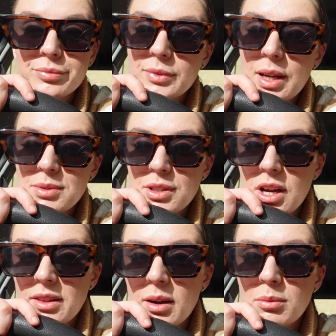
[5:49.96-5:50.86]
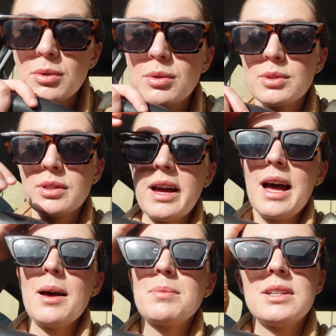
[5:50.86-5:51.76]
I'm so tired. That walk was
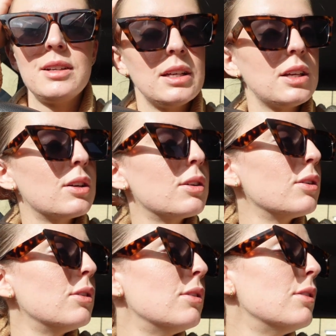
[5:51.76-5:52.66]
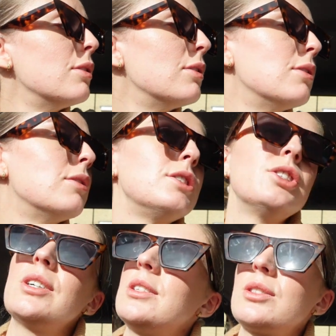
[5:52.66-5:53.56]
absolutely
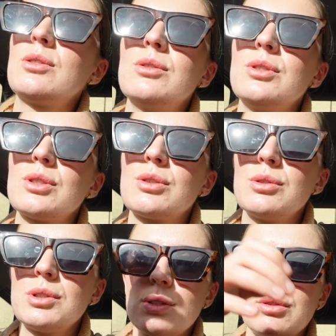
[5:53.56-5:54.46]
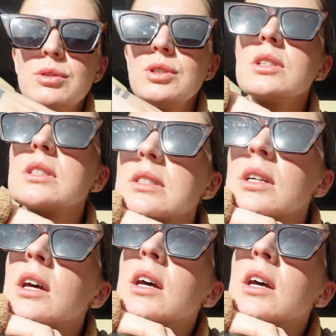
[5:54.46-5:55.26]
gorgeous, gorgeous, gorgeous, gorgeous.